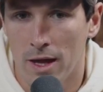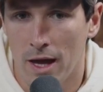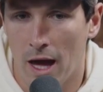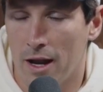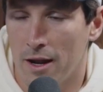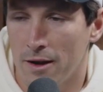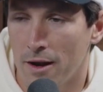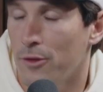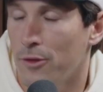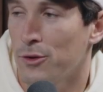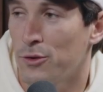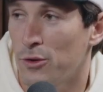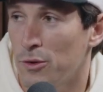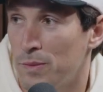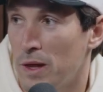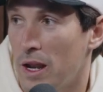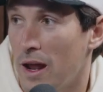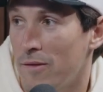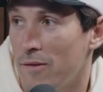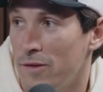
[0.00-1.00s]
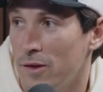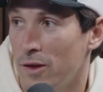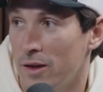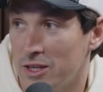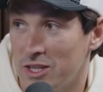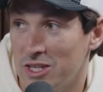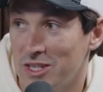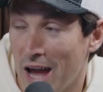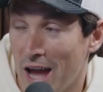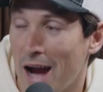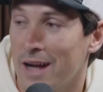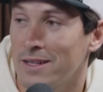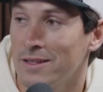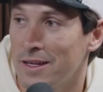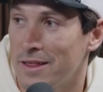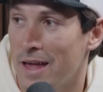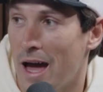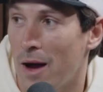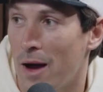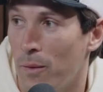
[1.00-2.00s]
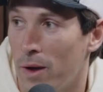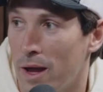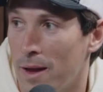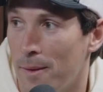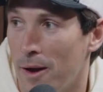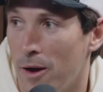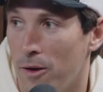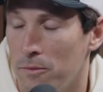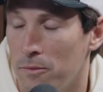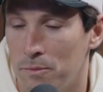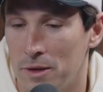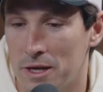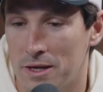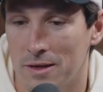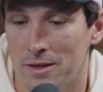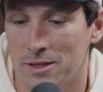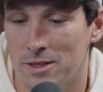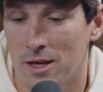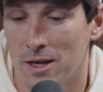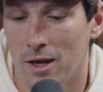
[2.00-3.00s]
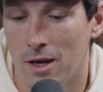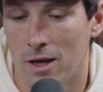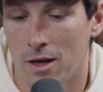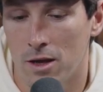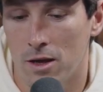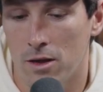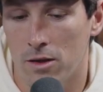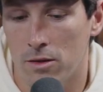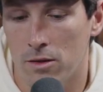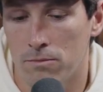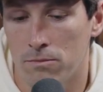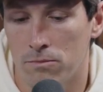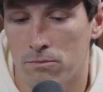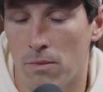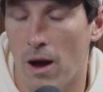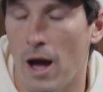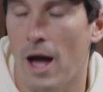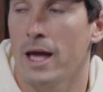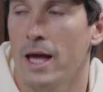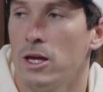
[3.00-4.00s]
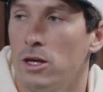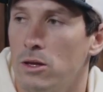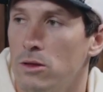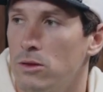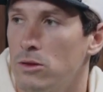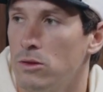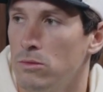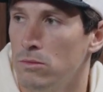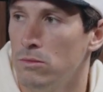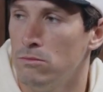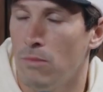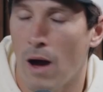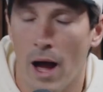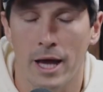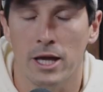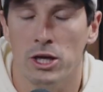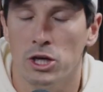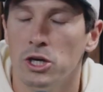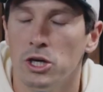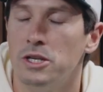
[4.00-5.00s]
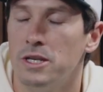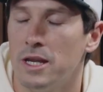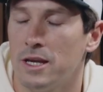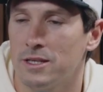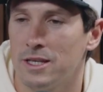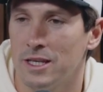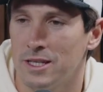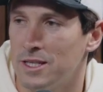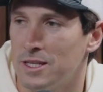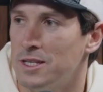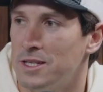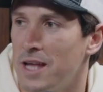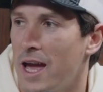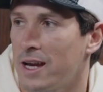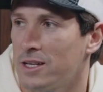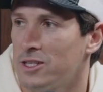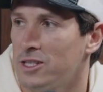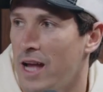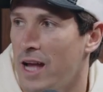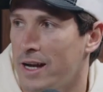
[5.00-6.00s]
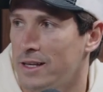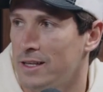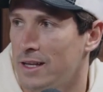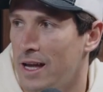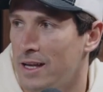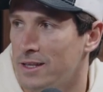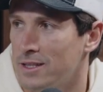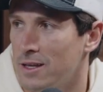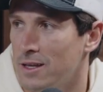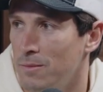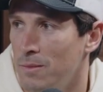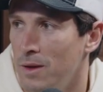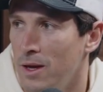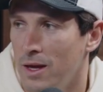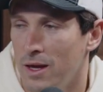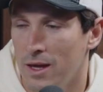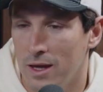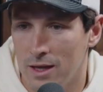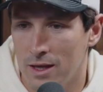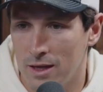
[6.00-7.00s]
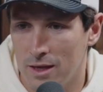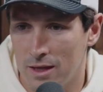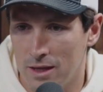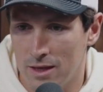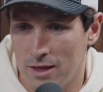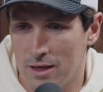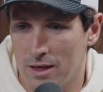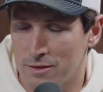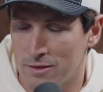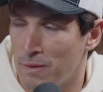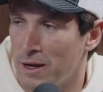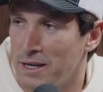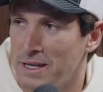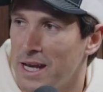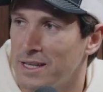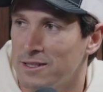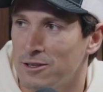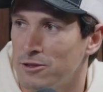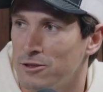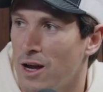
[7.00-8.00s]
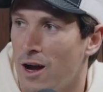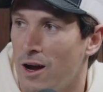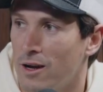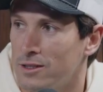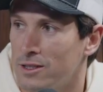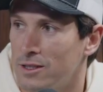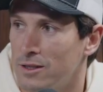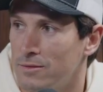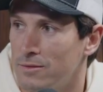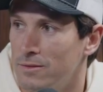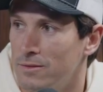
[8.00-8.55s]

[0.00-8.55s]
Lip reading: And another group that I feel exactly that way about, because my goodness, is the deck stacked against them, is my Desert Dogs, dude.